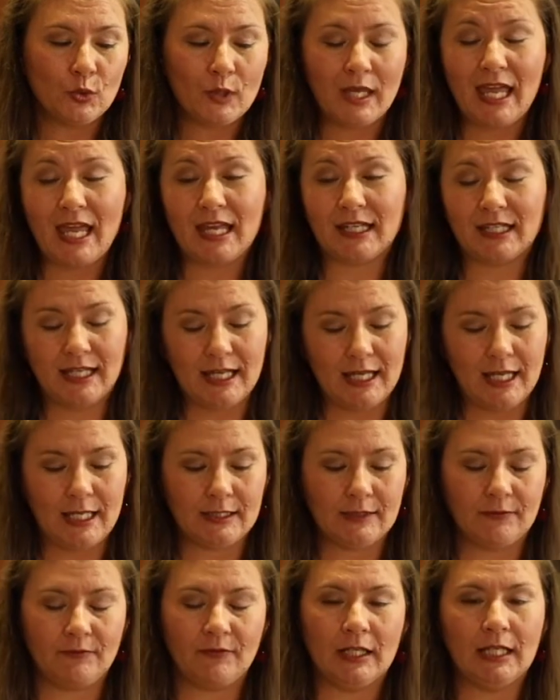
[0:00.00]
can
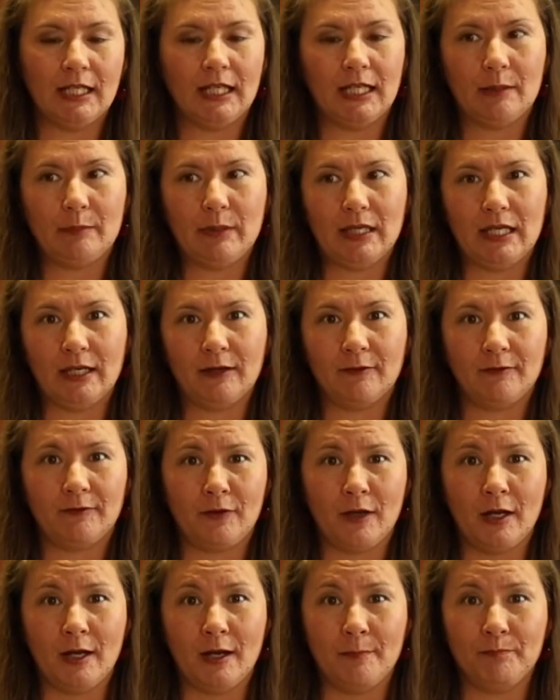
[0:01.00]
get vanilla bean
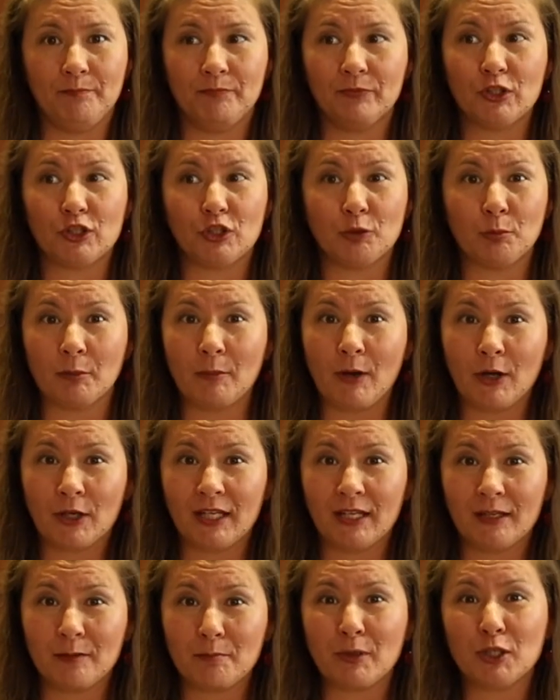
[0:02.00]
from the
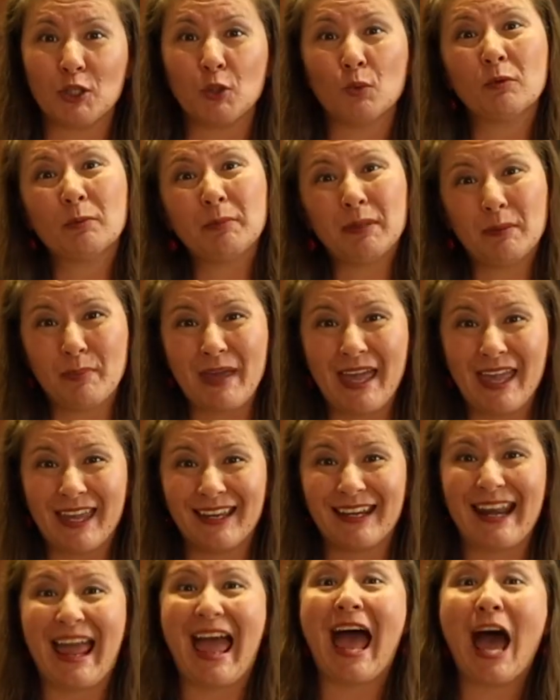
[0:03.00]
supermarket, but you will be
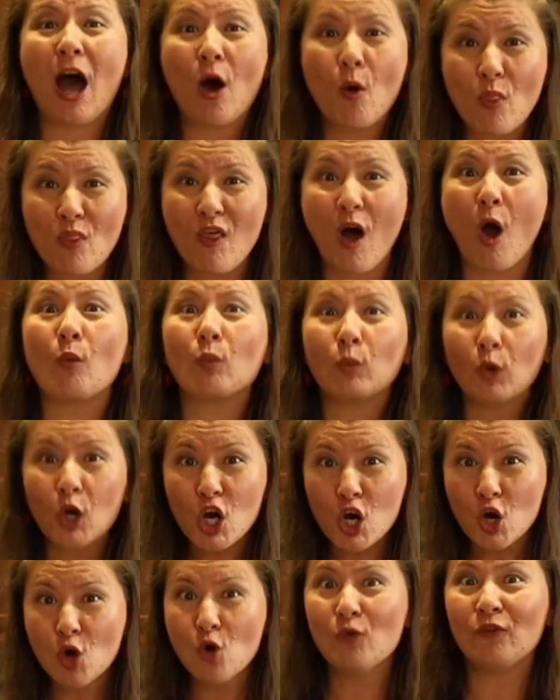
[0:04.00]
paying out the
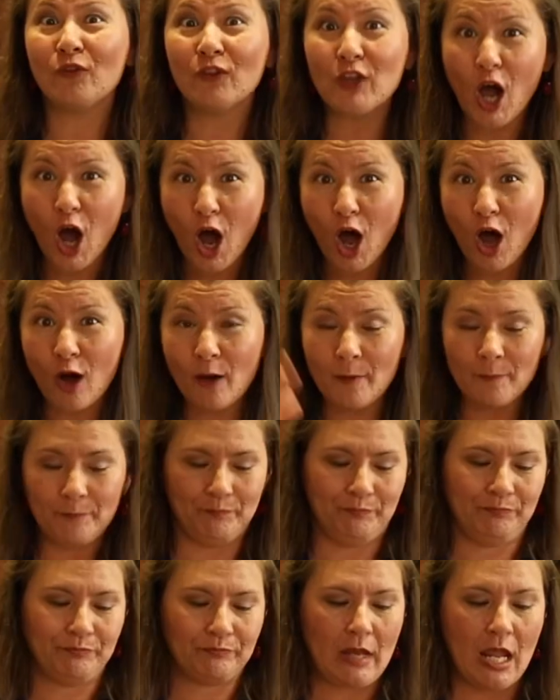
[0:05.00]
roof, y'all.
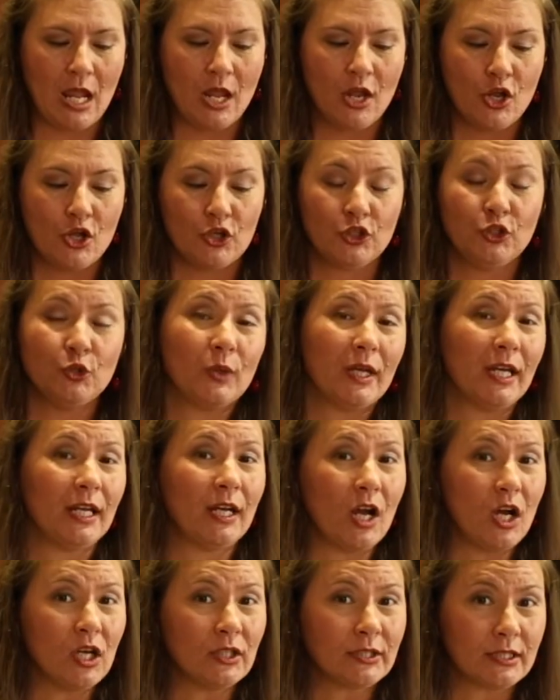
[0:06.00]
You can
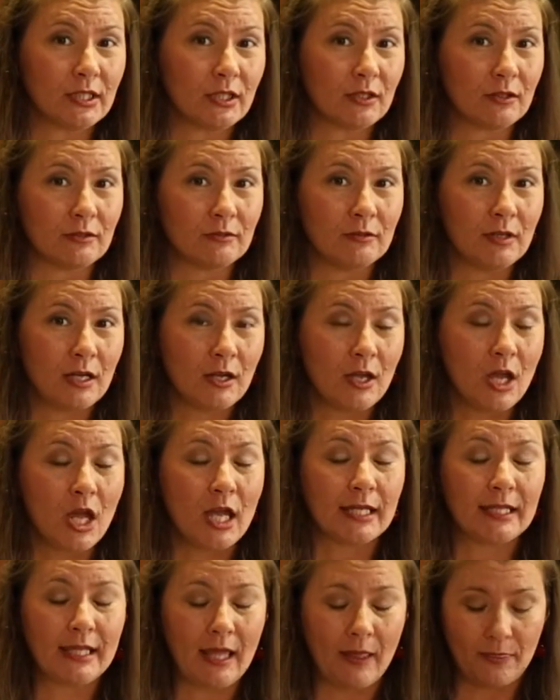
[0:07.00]
also
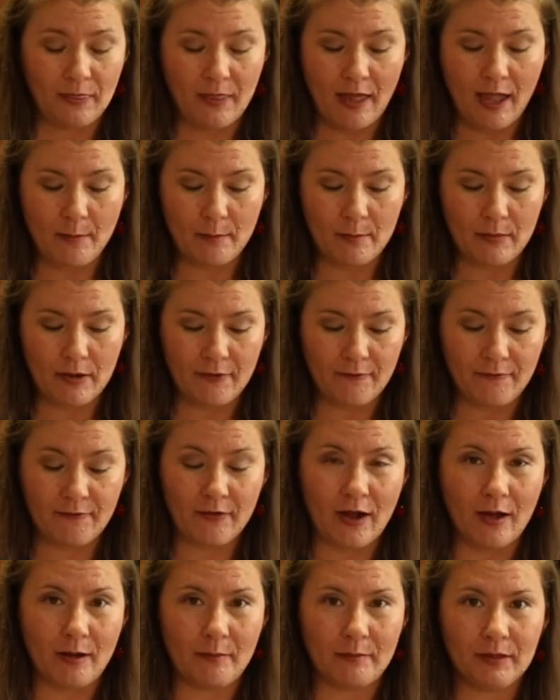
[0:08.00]
get them
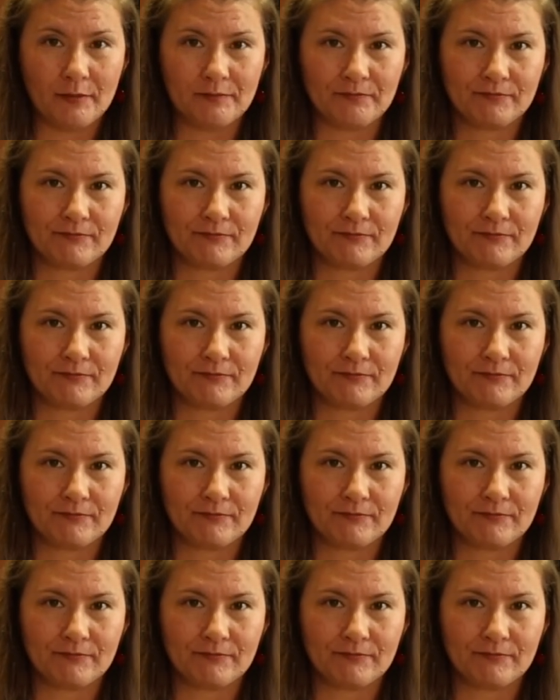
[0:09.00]
from